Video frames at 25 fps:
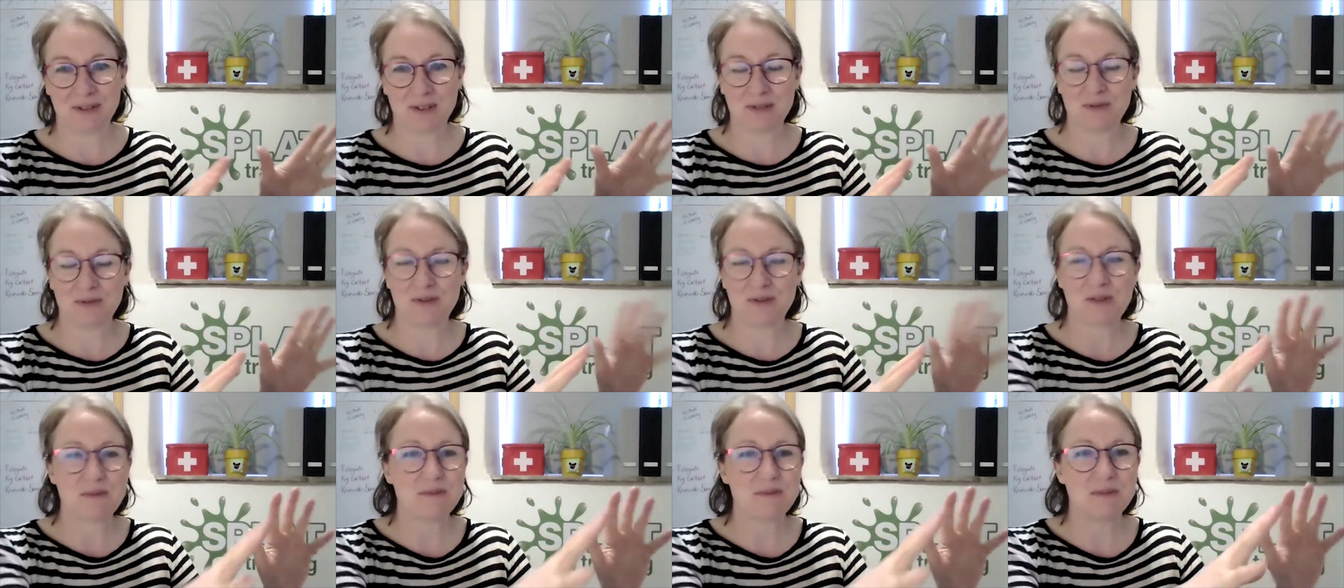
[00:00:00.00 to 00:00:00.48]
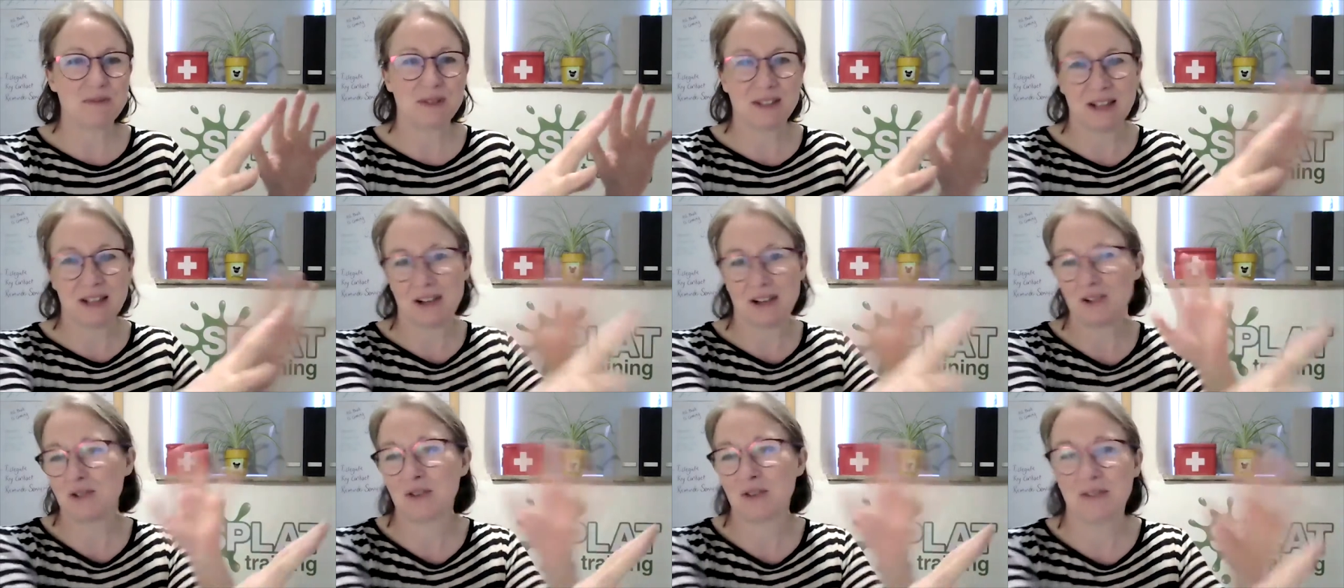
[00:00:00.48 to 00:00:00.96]
from the
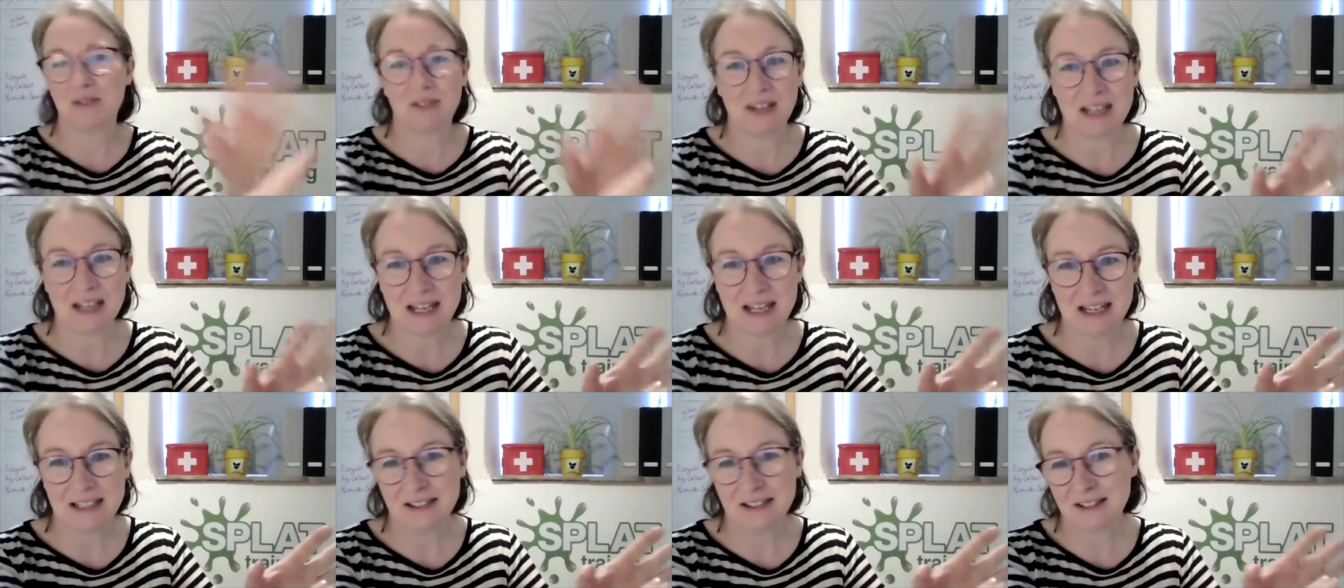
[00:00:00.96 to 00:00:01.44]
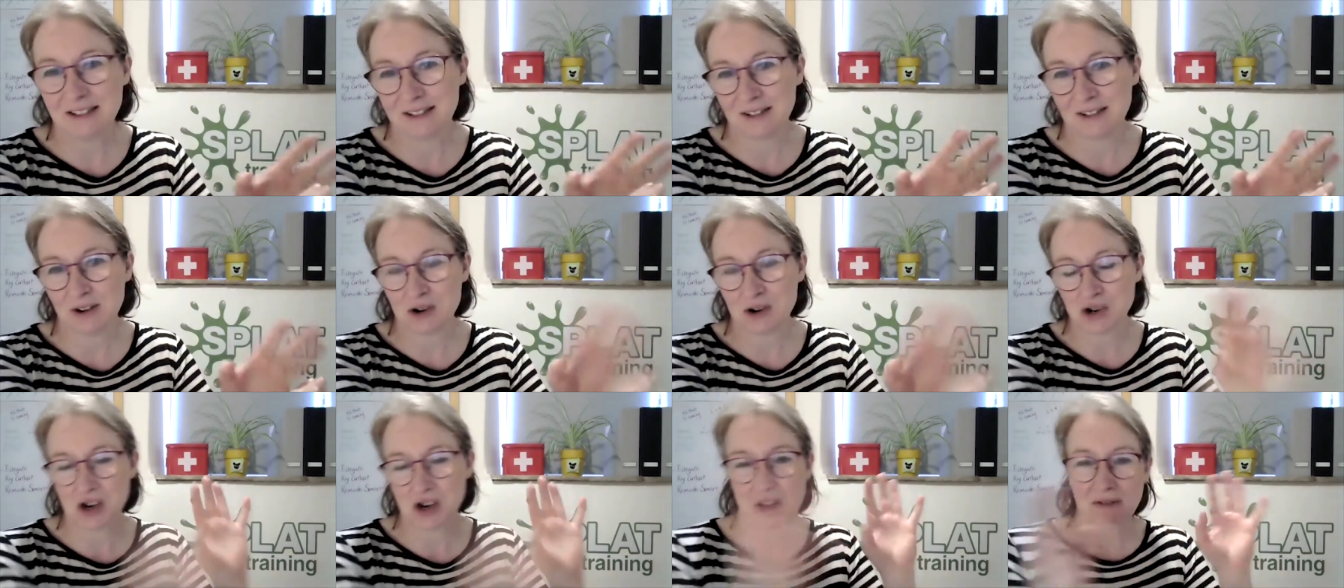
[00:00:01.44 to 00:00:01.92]
centre of Leeds
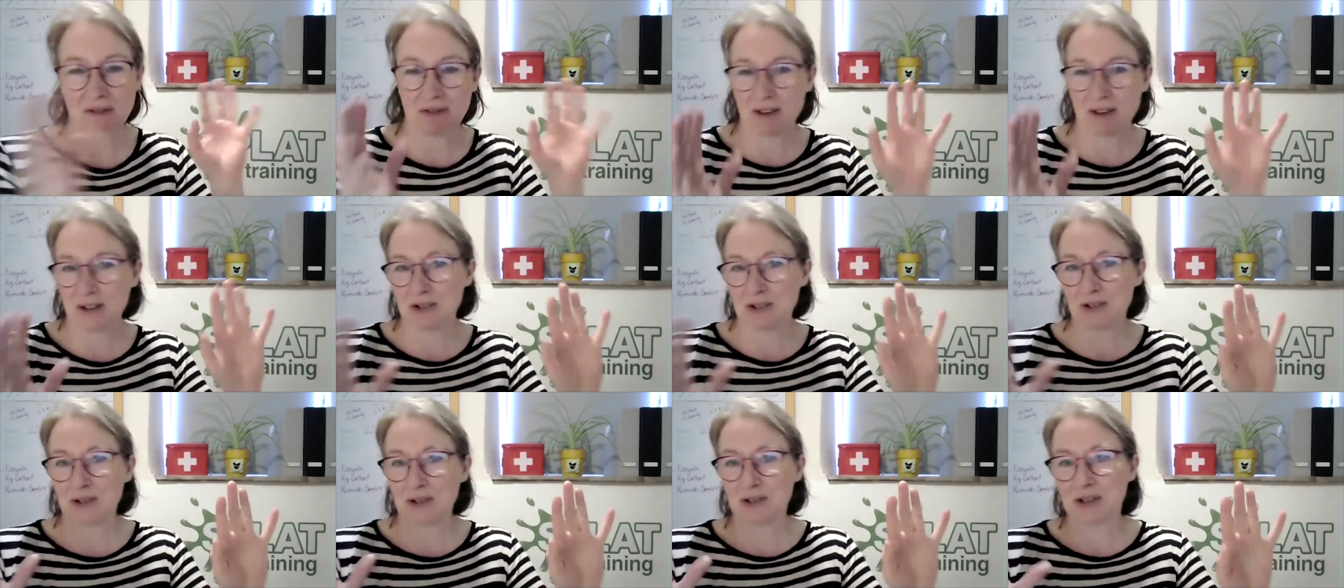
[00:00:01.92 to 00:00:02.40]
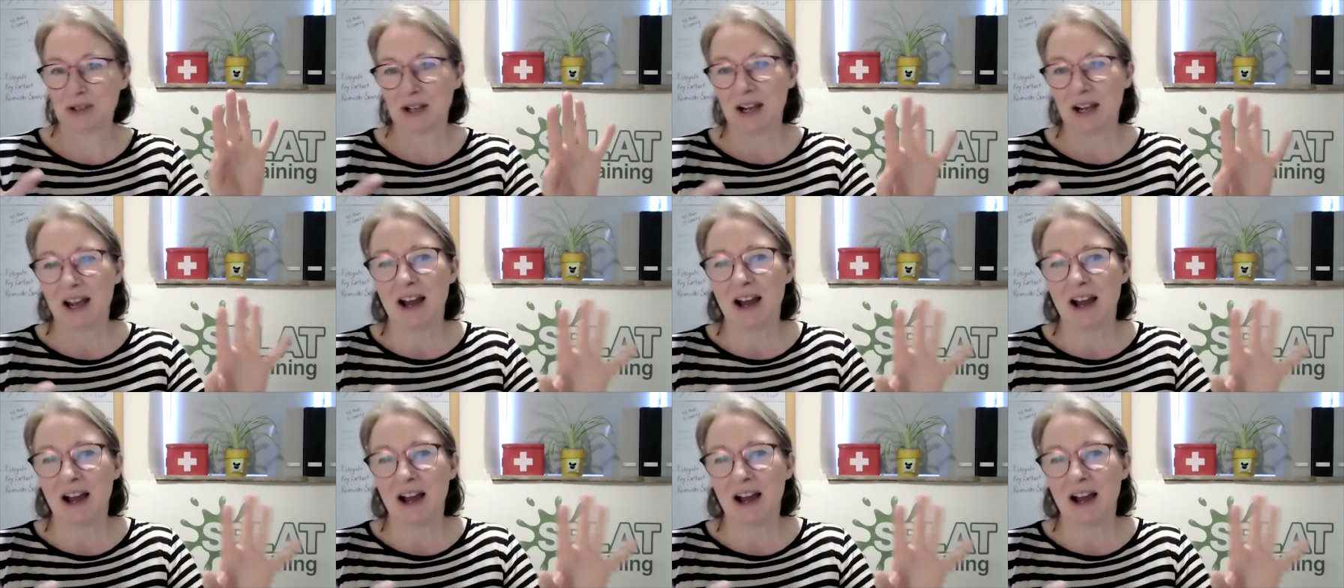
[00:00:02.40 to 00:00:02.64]
or Sheffield